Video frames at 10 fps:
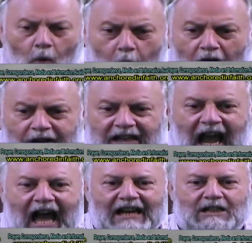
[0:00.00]
Word of
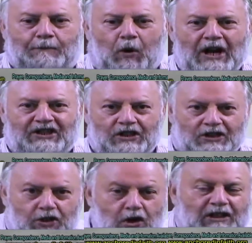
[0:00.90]
God is preached and
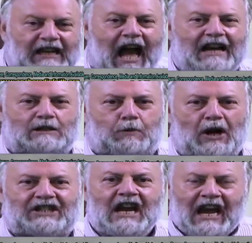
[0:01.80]
the truth of God is
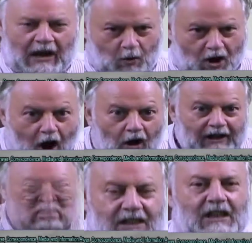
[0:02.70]
preached and where
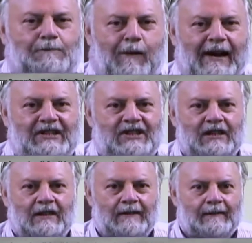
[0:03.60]
holiness is
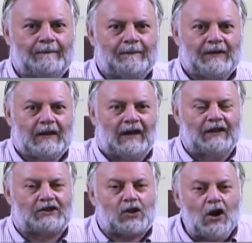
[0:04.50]
preached
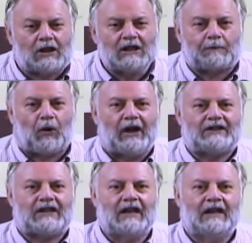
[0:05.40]
and the truth is
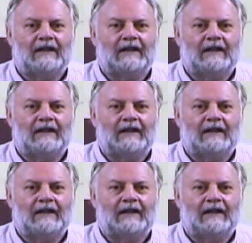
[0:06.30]
preached.